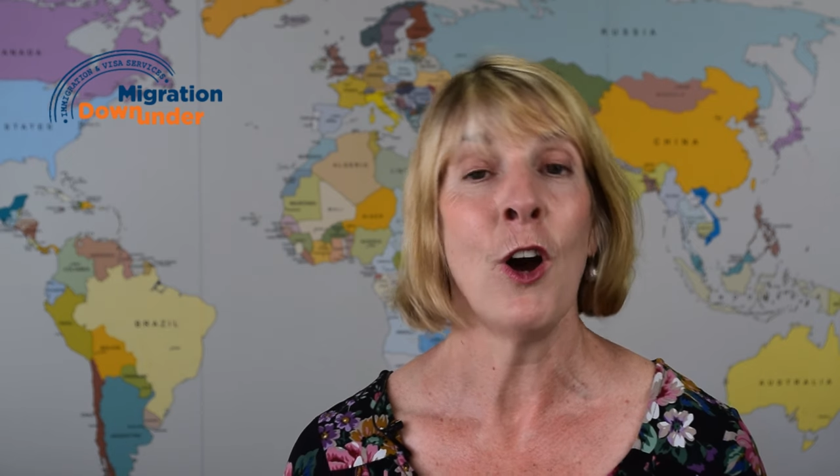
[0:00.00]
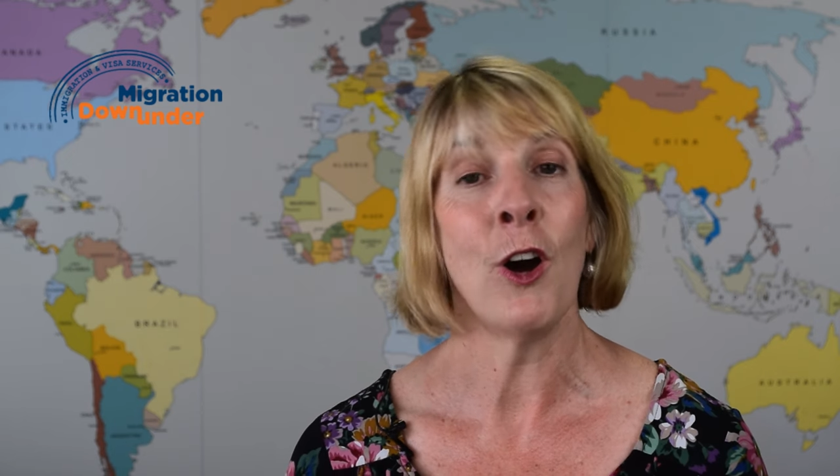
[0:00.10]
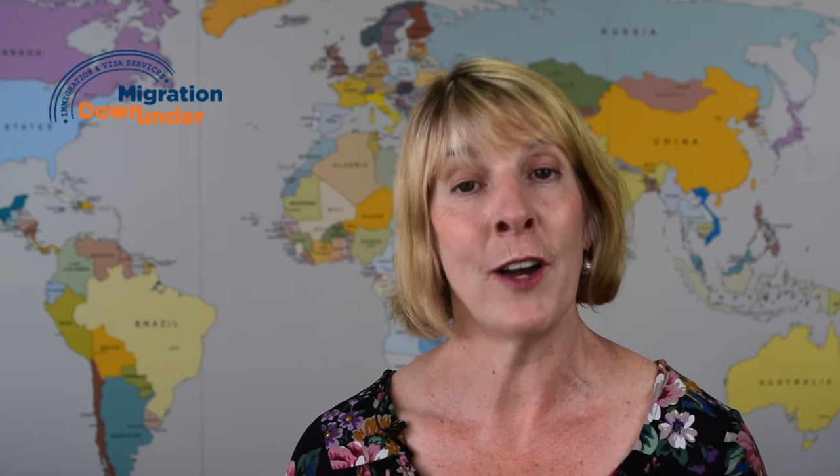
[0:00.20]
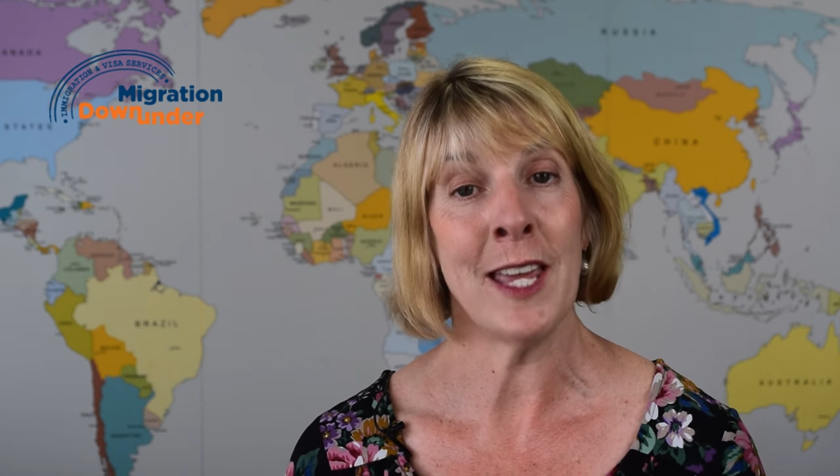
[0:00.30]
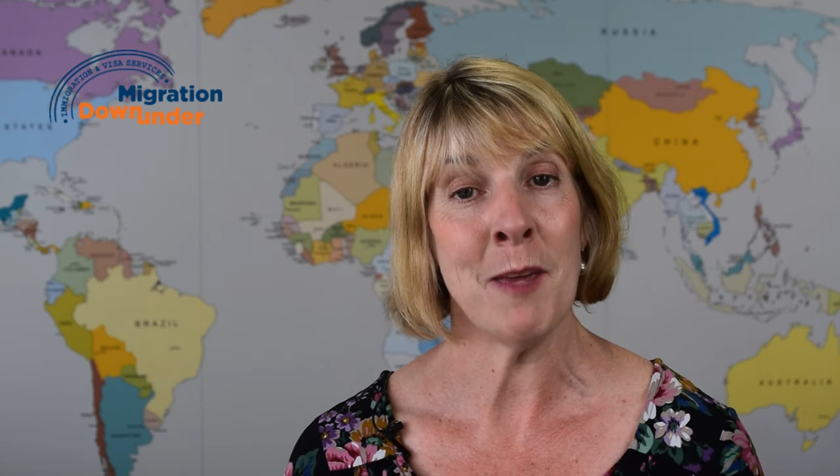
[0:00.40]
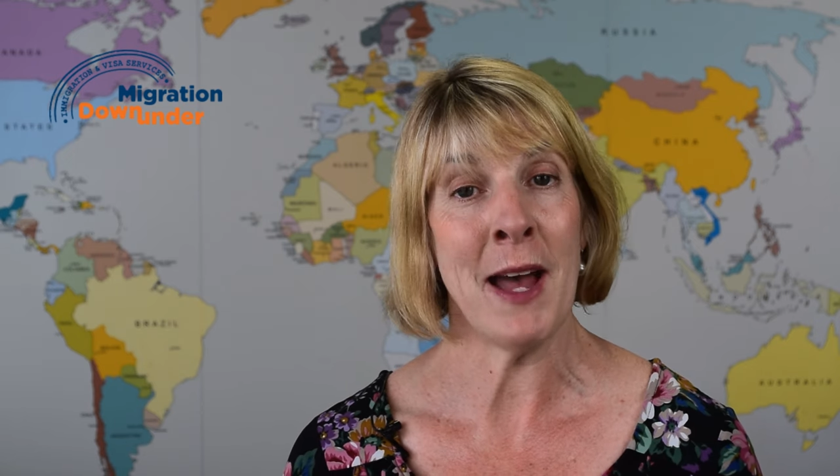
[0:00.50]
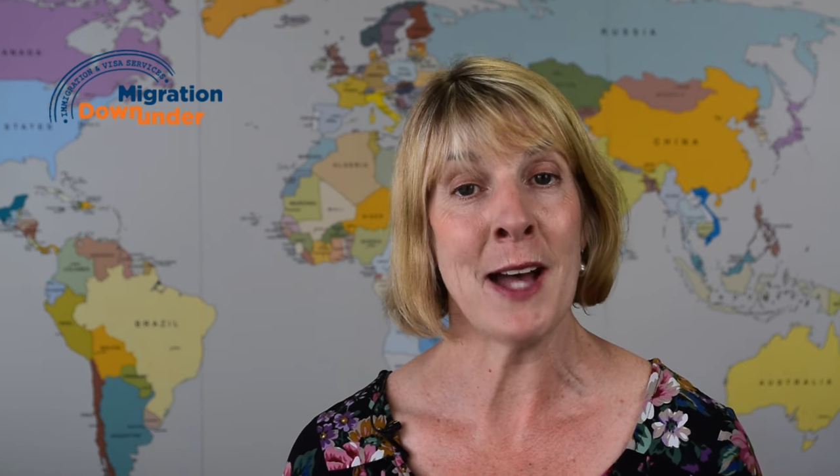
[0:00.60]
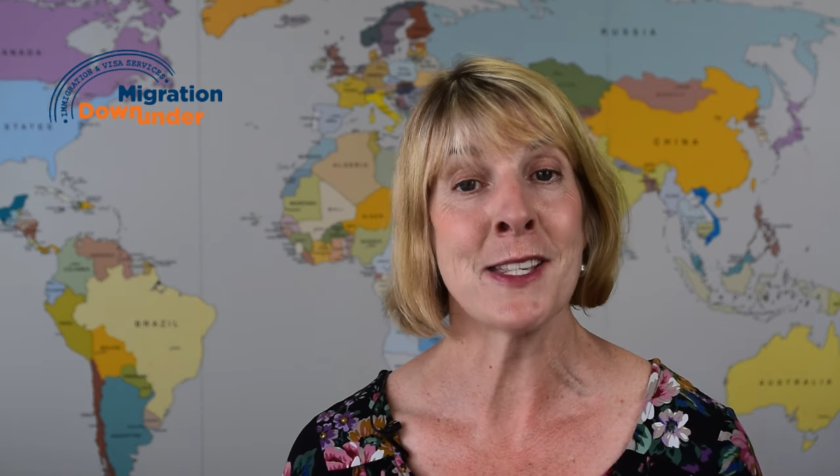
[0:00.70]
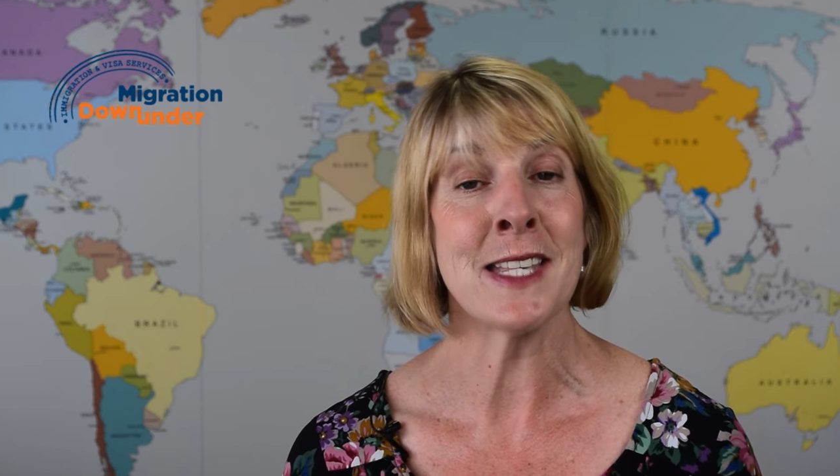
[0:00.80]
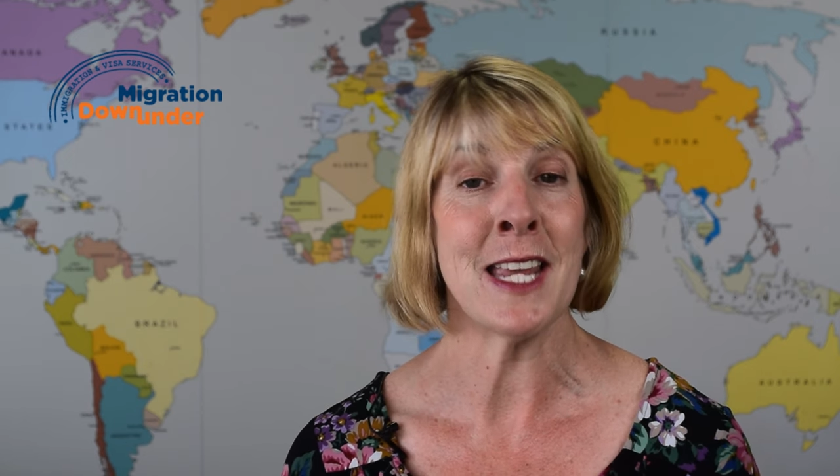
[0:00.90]
or
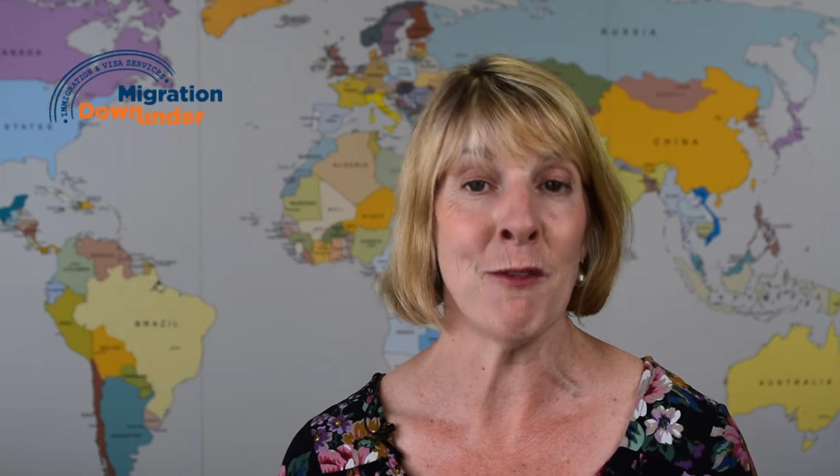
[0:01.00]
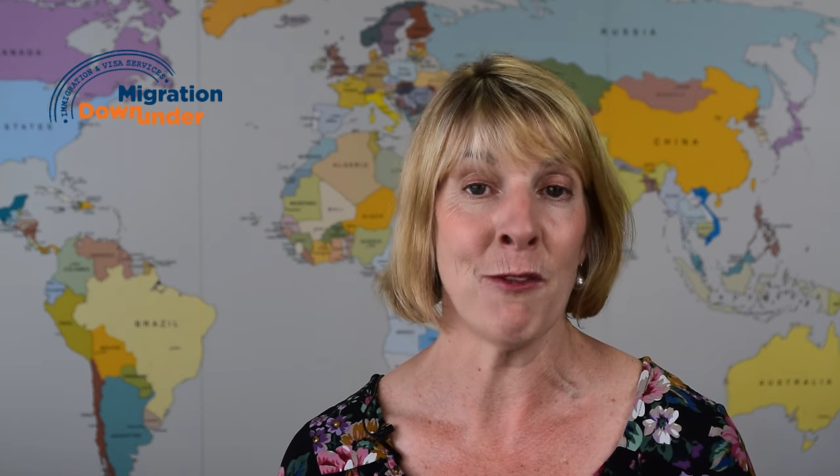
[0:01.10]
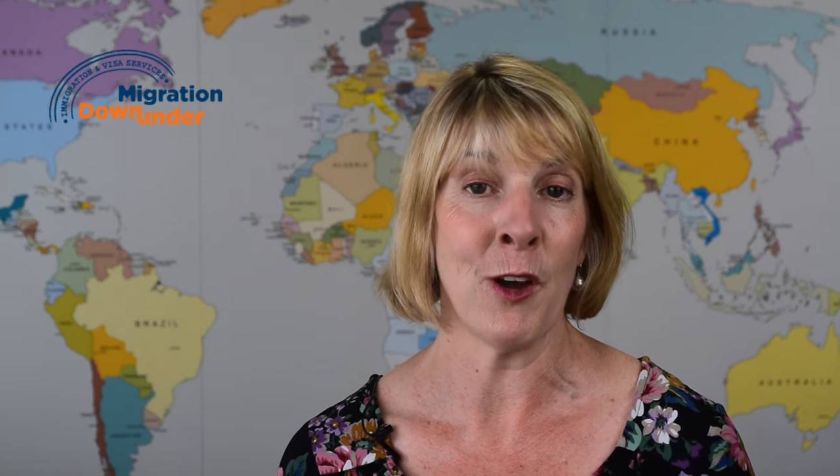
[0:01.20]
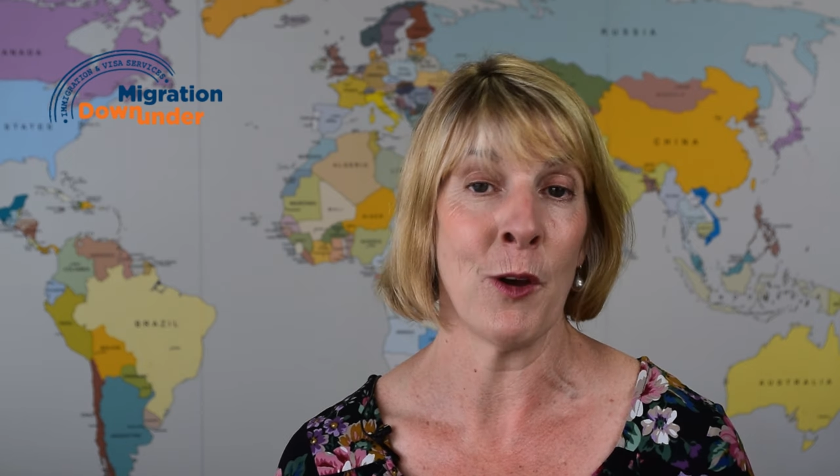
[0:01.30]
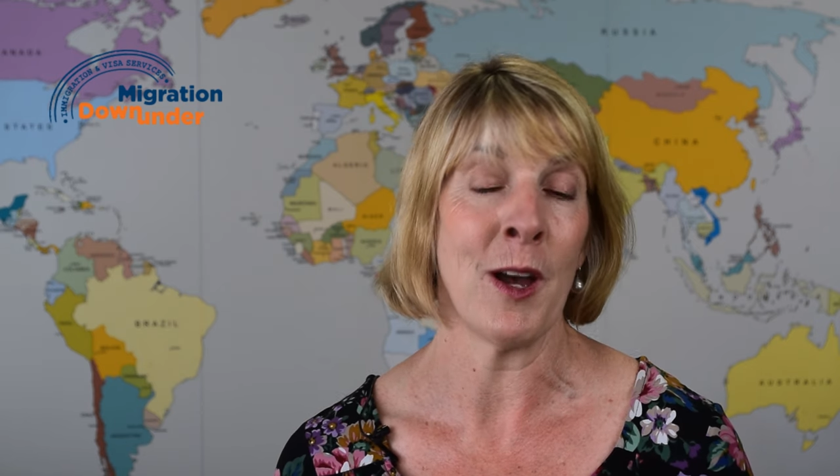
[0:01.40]
emails info